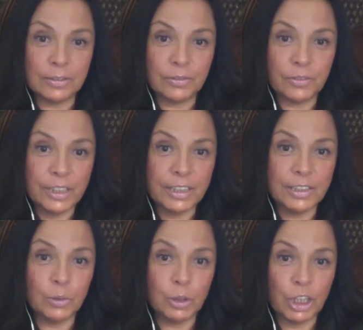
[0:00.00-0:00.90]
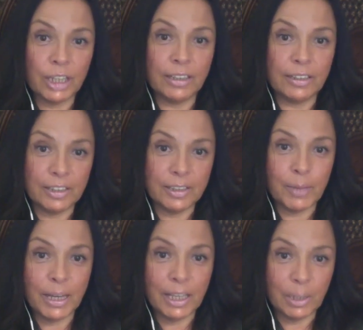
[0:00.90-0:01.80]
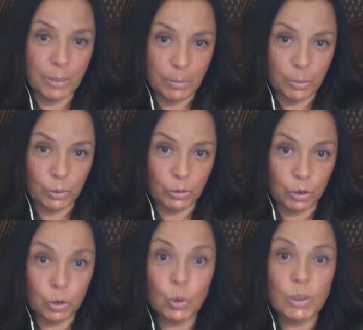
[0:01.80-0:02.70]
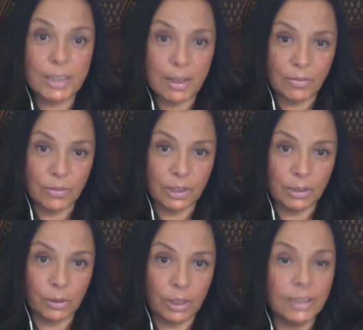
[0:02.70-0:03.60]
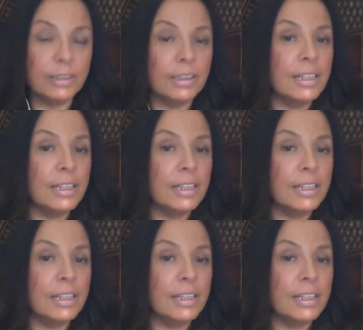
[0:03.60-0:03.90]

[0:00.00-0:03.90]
things which I can inspire people through something, right?